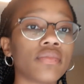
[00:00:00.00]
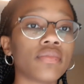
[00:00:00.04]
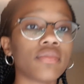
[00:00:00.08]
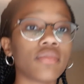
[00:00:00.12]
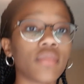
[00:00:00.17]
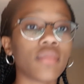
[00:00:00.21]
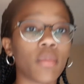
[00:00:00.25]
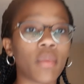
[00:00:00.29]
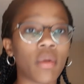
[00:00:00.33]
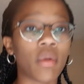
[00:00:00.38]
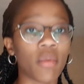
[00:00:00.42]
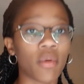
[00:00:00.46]

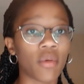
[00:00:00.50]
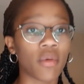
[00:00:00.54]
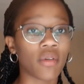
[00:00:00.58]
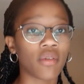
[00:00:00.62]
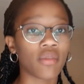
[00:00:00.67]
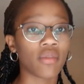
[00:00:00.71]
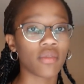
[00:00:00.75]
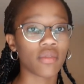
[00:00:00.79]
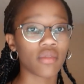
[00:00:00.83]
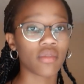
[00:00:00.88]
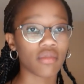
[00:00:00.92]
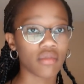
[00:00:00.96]
Remember,
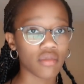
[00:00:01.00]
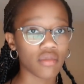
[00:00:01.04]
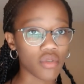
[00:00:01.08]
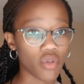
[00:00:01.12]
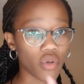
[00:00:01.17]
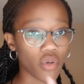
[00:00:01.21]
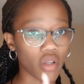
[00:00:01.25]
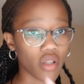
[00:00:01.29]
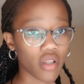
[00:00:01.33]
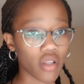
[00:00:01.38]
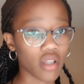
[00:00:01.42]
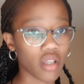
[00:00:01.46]

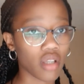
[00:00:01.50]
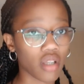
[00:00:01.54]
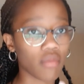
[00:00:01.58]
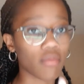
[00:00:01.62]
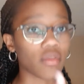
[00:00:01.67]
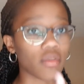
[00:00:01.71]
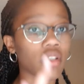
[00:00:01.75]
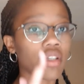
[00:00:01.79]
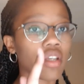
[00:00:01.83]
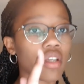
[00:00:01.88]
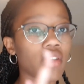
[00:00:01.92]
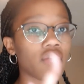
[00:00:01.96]
join
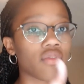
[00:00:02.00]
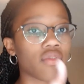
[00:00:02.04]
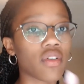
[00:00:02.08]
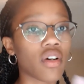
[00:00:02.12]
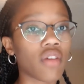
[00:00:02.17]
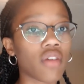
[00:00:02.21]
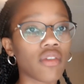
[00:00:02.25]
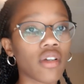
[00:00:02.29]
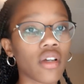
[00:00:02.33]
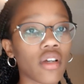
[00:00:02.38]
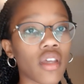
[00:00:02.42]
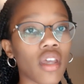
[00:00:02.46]
clubs, get
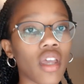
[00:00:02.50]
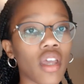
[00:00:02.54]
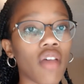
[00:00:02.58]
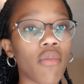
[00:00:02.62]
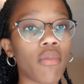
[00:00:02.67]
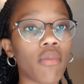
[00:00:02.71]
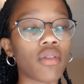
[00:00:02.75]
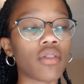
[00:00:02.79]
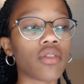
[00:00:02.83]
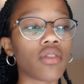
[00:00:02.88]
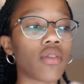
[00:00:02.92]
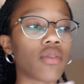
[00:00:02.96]
involved on
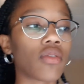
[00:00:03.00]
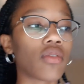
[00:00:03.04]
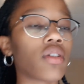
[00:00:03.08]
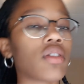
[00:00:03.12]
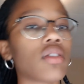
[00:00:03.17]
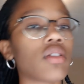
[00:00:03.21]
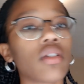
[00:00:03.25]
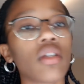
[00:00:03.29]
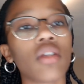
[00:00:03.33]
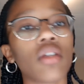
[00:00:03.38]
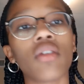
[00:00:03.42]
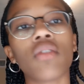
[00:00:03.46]
campus. Don't just
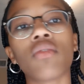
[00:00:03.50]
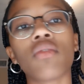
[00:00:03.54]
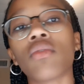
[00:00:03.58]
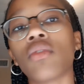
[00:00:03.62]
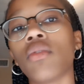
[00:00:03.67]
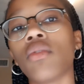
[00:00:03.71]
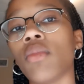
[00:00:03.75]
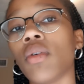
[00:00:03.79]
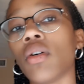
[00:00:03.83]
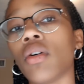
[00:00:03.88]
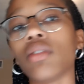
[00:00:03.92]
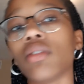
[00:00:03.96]
sit in your
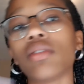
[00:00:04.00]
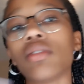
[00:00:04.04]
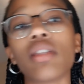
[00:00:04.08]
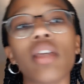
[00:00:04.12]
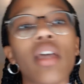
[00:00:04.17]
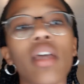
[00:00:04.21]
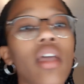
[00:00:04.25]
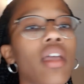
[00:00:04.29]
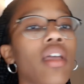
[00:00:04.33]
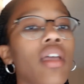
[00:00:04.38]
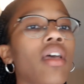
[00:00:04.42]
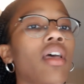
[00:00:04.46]
room all
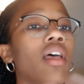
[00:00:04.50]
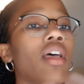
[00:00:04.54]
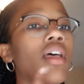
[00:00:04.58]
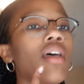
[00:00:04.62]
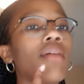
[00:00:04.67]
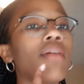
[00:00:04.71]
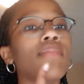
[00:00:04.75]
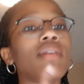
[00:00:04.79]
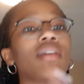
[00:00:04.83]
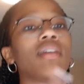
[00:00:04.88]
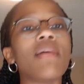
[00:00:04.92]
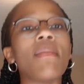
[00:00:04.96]
day.
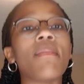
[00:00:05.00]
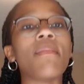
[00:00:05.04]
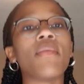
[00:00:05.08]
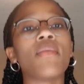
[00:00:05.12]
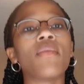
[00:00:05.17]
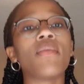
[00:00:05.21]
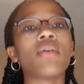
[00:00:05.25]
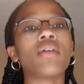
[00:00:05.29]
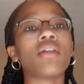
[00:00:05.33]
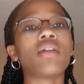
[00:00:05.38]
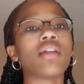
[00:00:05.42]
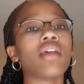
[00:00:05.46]
Be on
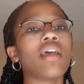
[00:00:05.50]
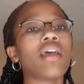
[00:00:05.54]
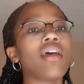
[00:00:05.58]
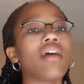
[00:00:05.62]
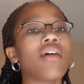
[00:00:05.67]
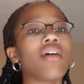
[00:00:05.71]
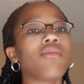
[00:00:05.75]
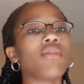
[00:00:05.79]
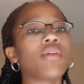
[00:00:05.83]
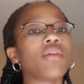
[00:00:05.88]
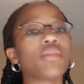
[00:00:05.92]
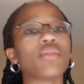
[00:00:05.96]
board
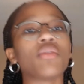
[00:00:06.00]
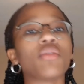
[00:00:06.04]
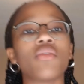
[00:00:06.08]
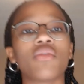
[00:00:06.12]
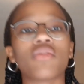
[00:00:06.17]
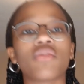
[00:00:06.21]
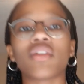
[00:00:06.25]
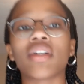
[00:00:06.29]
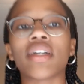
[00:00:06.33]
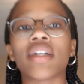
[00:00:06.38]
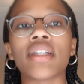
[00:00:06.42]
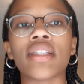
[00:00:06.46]
with no
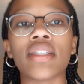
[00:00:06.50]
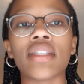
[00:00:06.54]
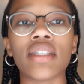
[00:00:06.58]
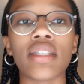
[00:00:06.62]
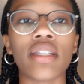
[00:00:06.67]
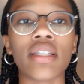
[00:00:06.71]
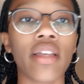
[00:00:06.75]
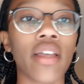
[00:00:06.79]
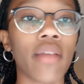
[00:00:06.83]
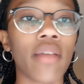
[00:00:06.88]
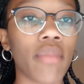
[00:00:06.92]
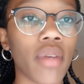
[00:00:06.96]
friends,
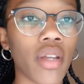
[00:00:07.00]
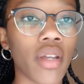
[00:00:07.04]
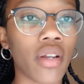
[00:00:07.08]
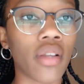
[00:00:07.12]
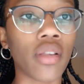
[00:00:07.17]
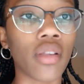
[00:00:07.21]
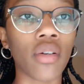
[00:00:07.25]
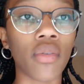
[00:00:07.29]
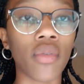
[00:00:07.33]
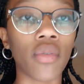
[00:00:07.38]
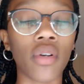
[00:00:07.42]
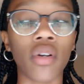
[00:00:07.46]
being a
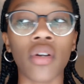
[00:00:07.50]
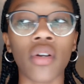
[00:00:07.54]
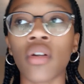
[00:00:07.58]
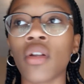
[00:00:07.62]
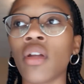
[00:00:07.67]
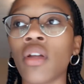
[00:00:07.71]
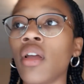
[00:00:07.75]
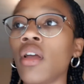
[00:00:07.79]
loner.